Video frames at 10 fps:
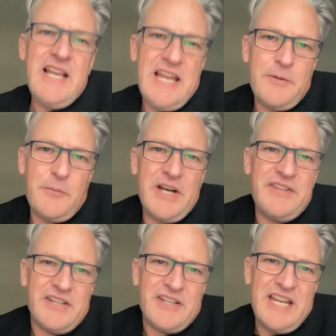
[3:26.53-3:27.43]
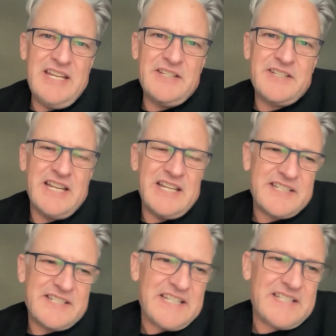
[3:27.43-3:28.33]
in a way that in
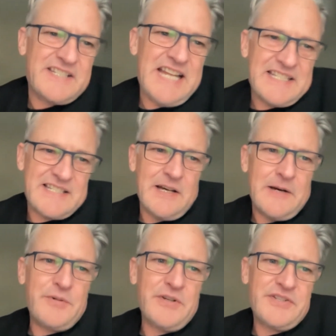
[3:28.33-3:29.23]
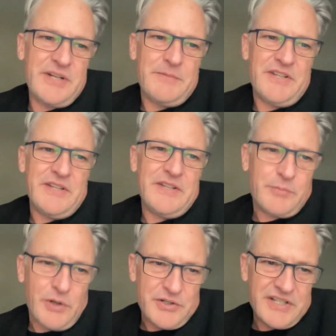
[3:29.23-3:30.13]
a sense sets up some of the
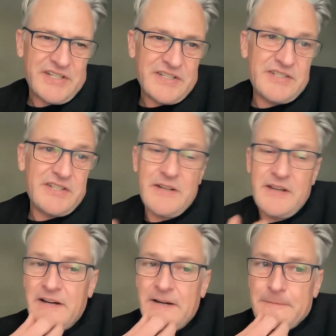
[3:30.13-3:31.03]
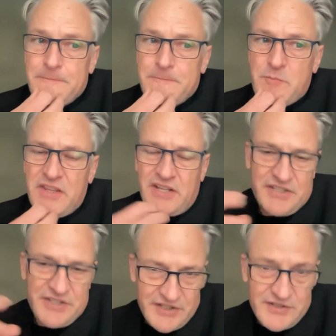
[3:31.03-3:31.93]
projects, the
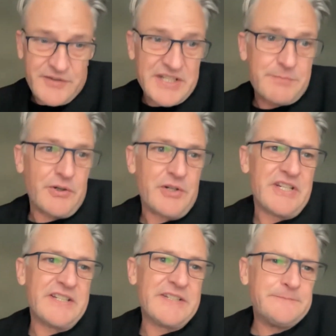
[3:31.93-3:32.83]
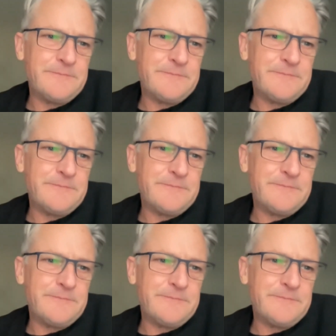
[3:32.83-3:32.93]
concerns of this project.